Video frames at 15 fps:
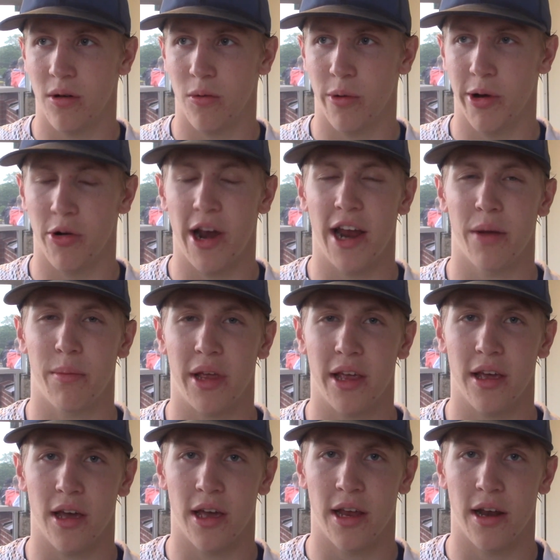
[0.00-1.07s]
we were at a
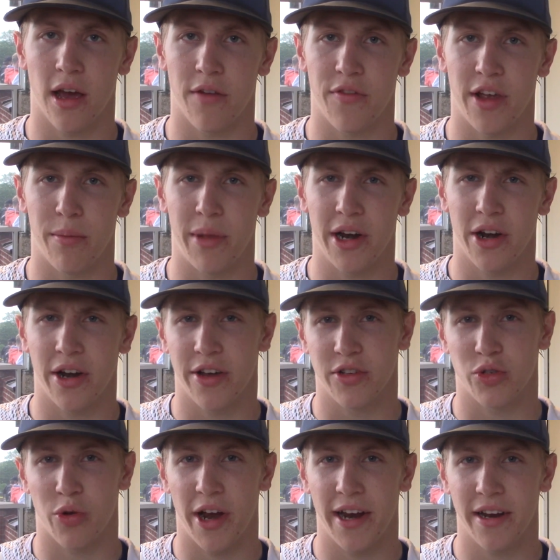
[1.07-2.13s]
meet in uh, Van Meter, and it
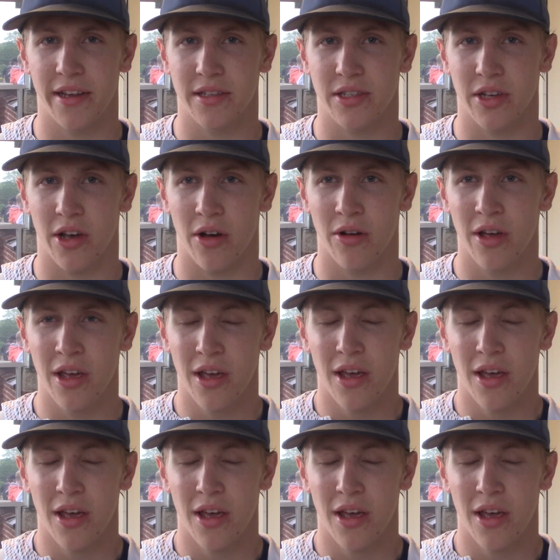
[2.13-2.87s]
was raining, so